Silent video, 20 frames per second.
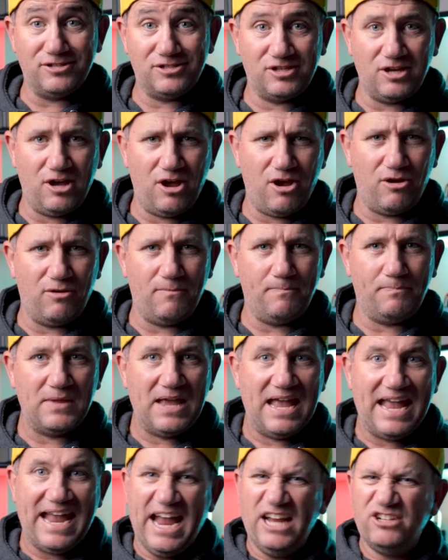So
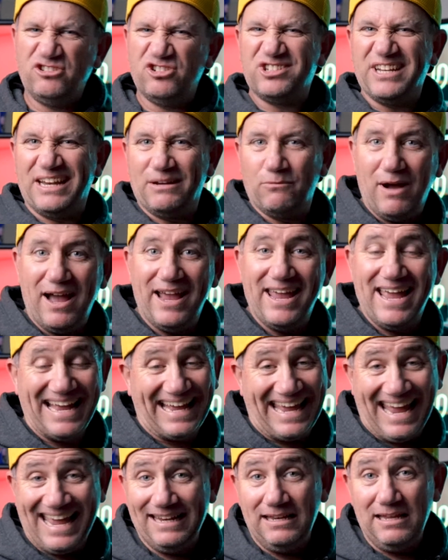interesting way.
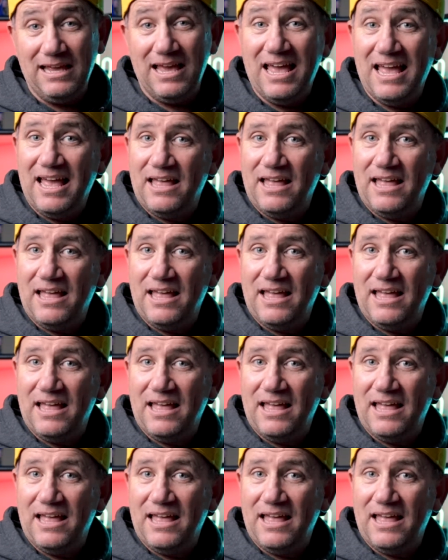Again,